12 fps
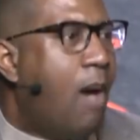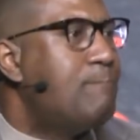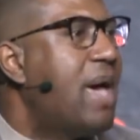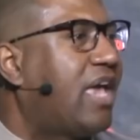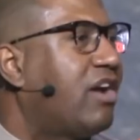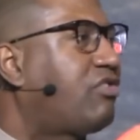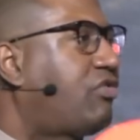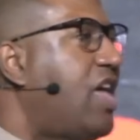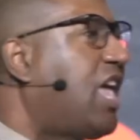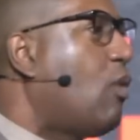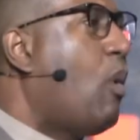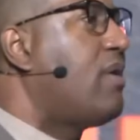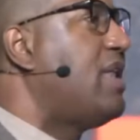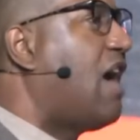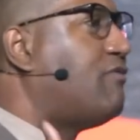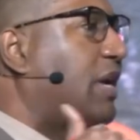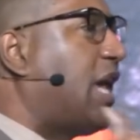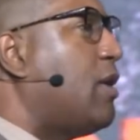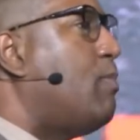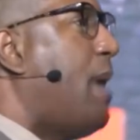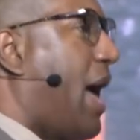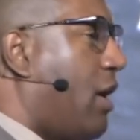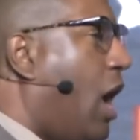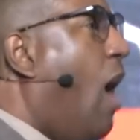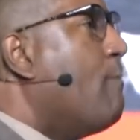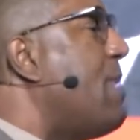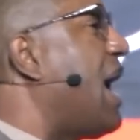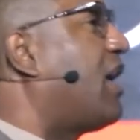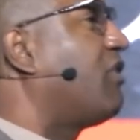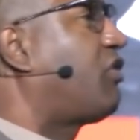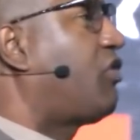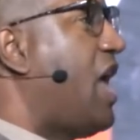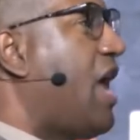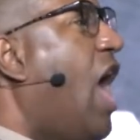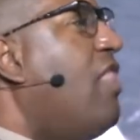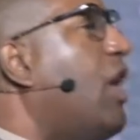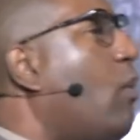make us think it will never get better, make us think